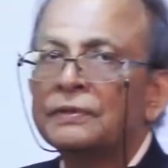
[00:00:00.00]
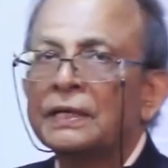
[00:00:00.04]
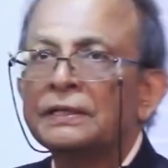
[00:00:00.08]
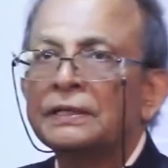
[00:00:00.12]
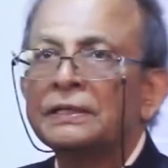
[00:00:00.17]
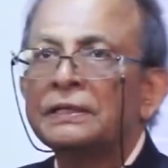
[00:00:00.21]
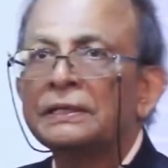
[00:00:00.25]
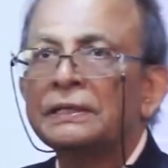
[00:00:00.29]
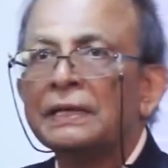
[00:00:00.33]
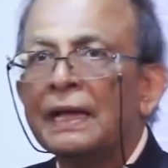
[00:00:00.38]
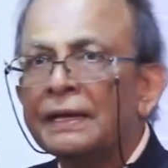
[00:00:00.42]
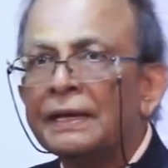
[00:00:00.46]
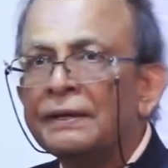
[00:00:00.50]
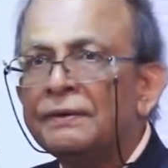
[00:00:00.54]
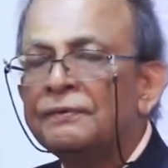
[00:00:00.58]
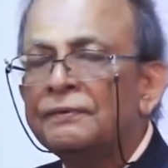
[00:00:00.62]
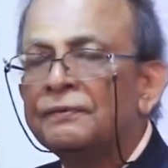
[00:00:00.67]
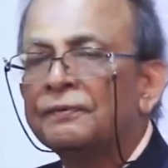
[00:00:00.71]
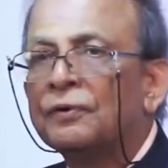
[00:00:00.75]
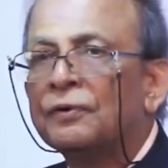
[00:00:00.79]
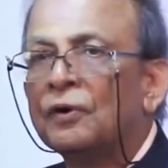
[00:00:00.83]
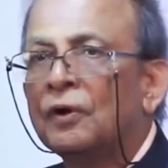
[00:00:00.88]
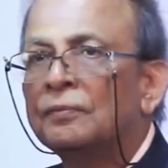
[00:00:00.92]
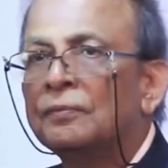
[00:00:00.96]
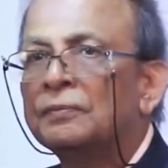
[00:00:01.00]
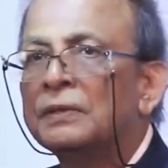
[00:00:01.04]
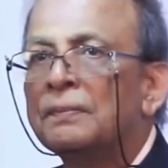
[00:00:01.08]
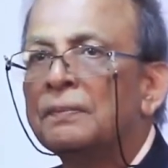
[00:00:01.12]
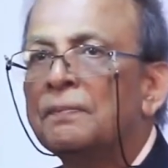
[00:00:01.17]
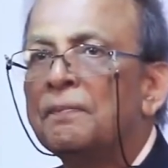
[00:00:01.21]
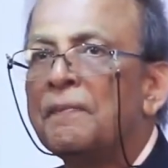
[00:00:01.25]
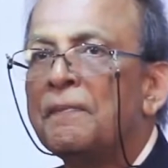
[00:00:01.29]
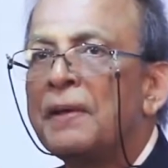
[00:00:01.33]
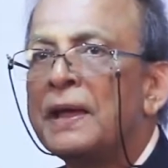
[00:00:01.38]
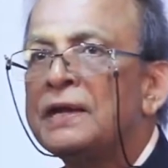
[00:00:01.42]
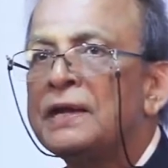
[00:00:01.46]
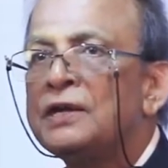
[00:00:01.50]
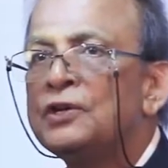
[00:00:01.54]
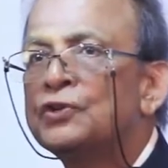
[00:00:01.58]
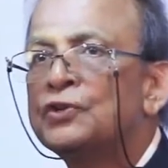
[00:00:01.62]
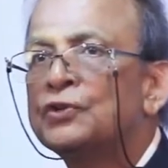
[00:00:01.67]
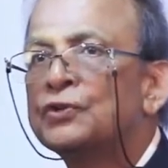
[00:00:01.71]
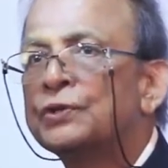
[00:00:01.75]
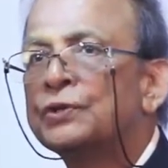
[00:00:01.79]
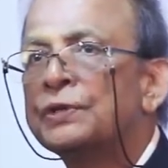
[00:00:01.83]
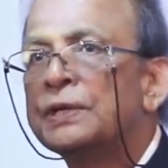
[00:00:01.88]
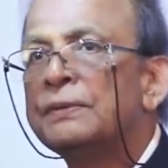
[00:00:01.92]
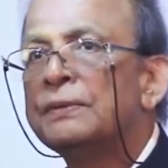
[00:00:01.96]
are derived from the
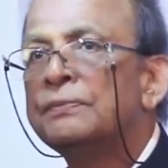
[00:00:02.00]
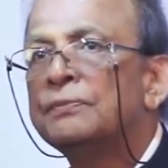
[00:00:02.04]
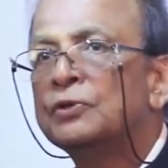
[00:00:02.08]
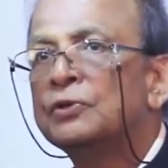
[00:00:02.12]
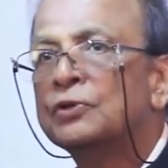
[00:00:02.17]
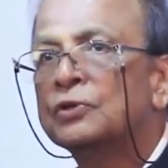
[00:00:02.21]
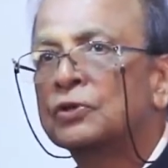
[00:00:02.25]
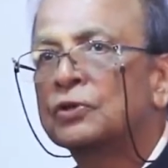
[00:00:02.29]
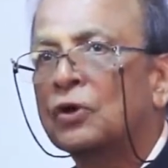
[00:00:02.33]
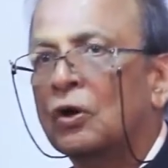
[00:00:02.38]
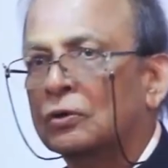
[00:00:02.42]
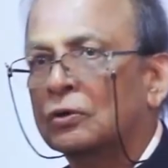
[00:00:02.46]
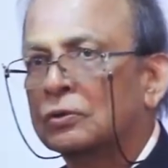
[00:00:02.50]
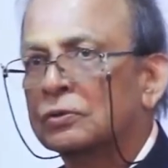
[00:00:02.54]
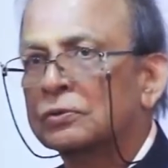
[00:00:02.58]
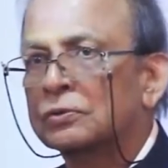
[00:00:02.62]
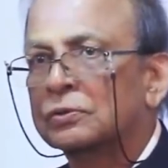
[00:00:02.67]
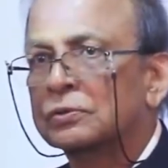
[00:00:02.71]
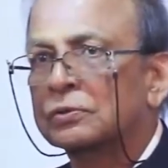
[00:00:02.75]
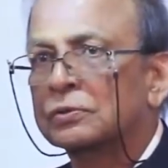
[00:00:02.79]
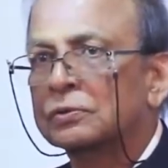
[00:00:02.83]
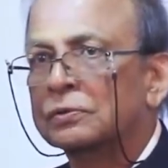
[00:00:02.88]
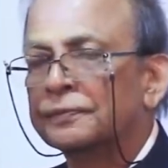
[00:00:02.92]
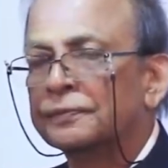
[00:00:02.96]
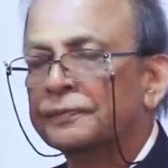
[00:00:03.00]
mainstream stocks.